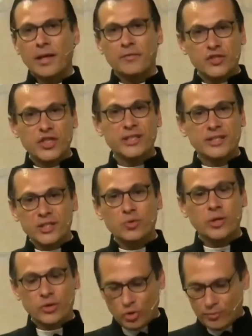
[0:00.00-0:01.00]
If Jesus
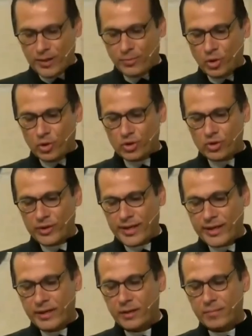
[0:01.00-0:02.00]
were to be born
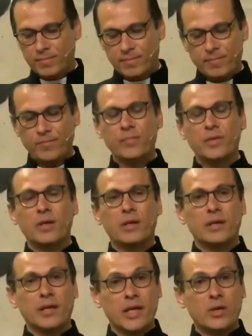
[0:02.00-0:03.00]
today,
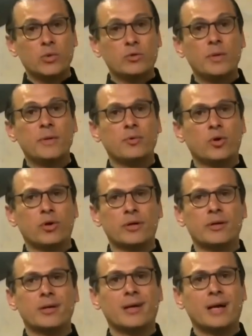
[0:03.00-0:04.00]
he would be born
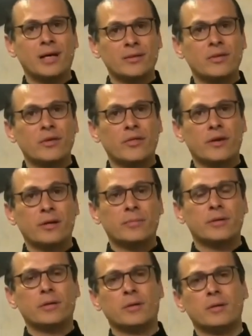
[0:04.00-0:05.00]
under the
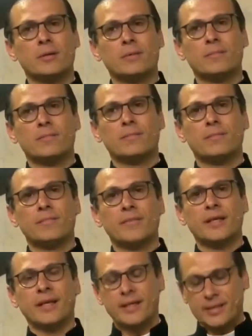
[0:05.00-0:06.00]
rubble
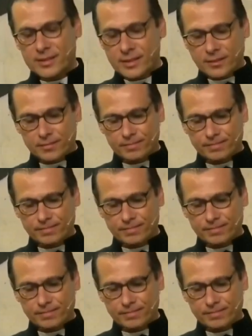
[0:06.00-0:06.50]
in Gaza.